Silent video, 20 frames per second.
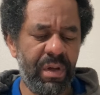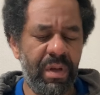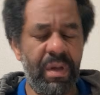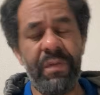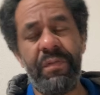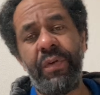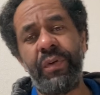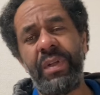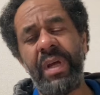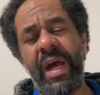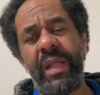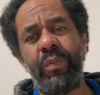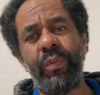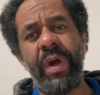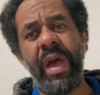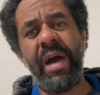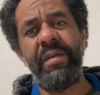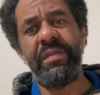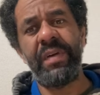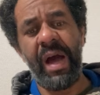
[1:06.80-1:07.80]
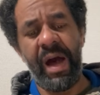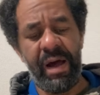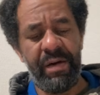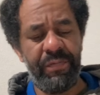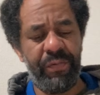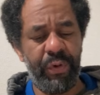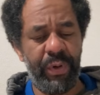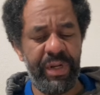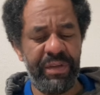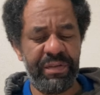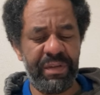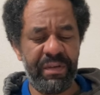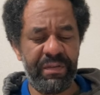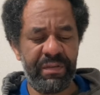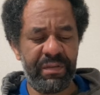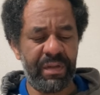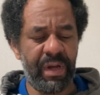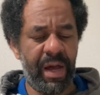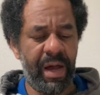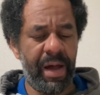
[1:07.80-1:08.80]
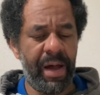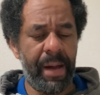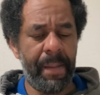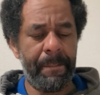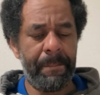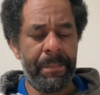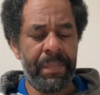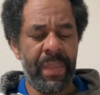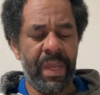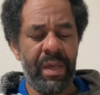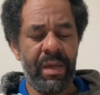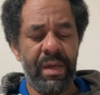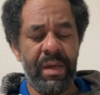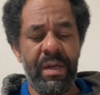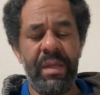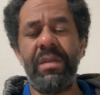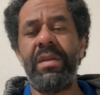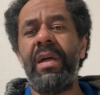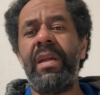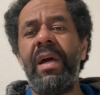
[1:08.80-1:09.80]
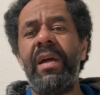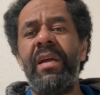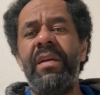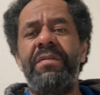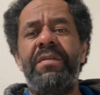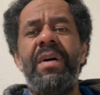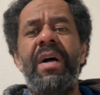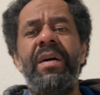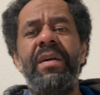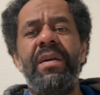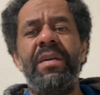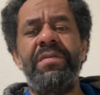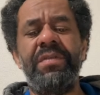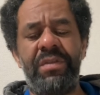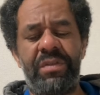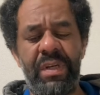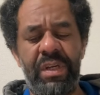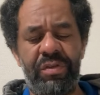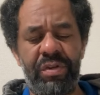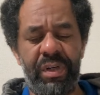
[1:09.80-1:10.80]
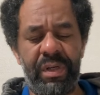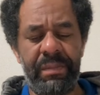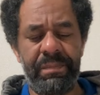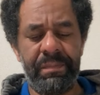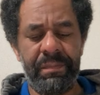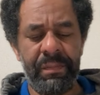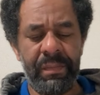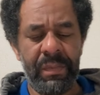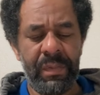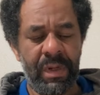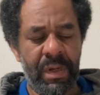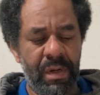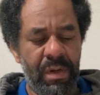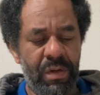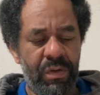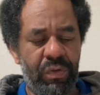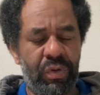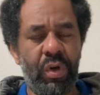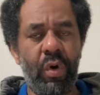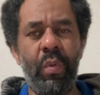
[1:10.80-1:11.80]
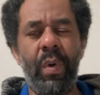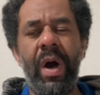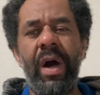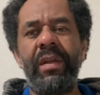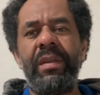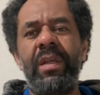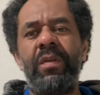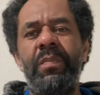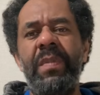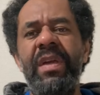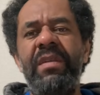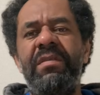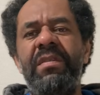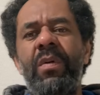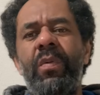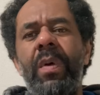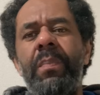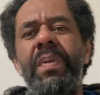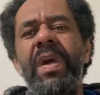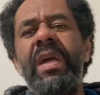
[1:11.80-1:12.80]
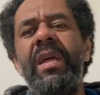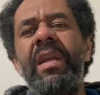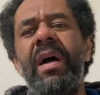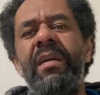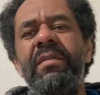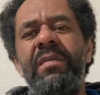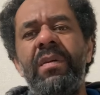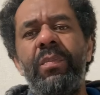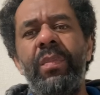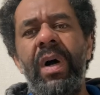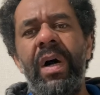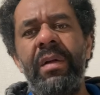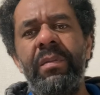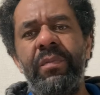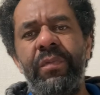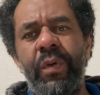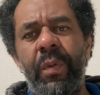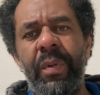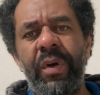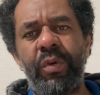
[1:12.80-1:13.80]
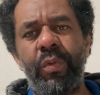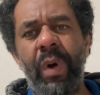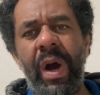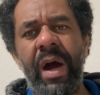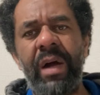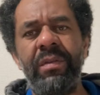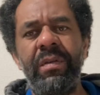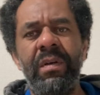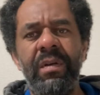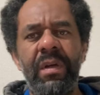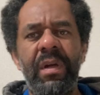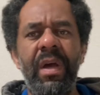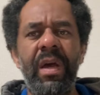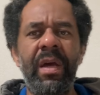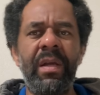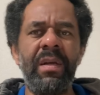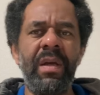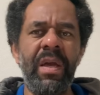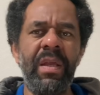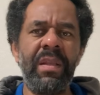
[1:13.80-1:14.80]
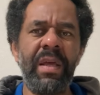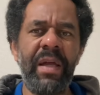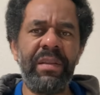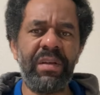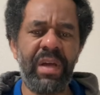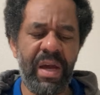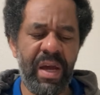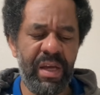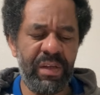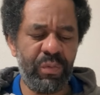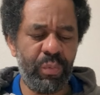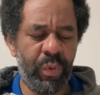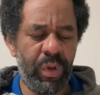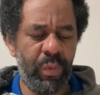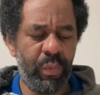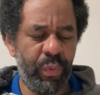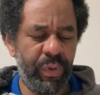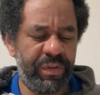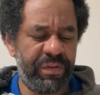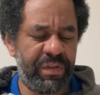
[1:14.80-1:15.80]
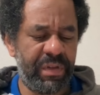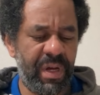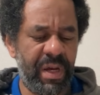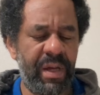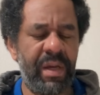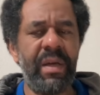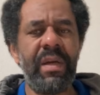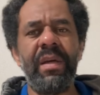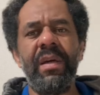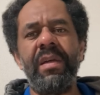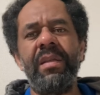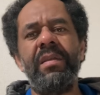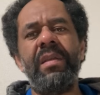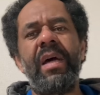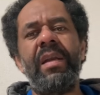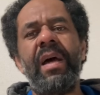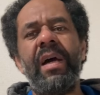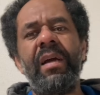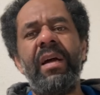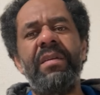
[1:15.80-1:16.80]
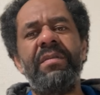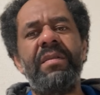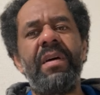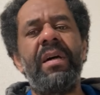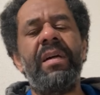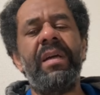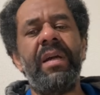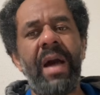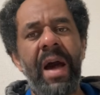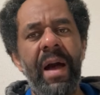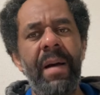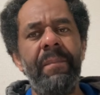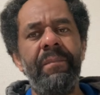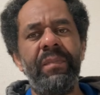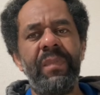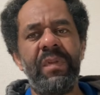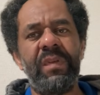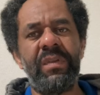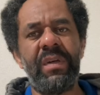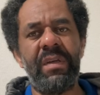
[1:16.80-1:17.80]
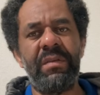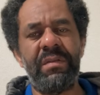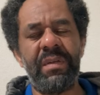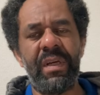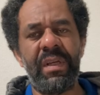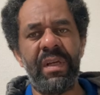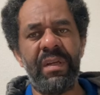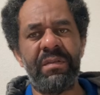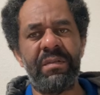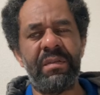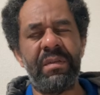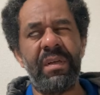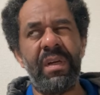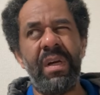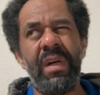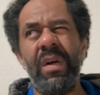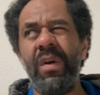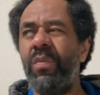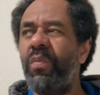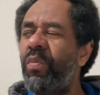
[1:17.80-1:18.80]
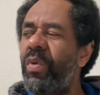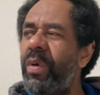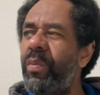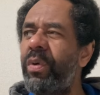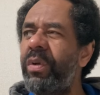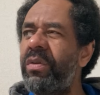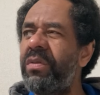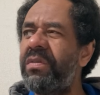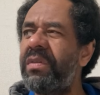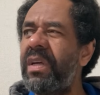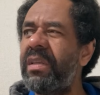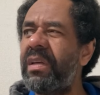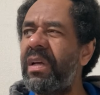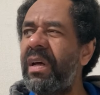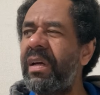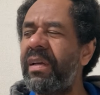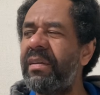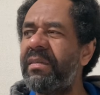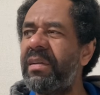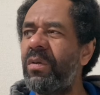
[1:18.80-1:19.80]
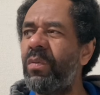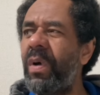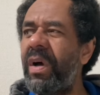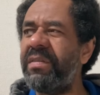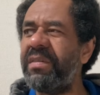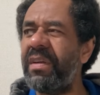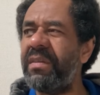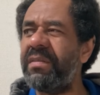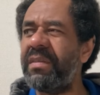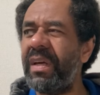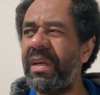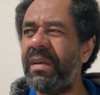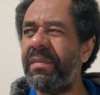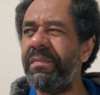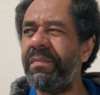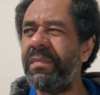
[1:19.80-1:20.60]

For that, we have ga. For instance, Tanaka-san is a teacher. So that means that we're picking out someone from a crowd. And in that case, we would say, Tanaka-san ga sensei desu. We wouldn't say Tanaka-san wa sensei,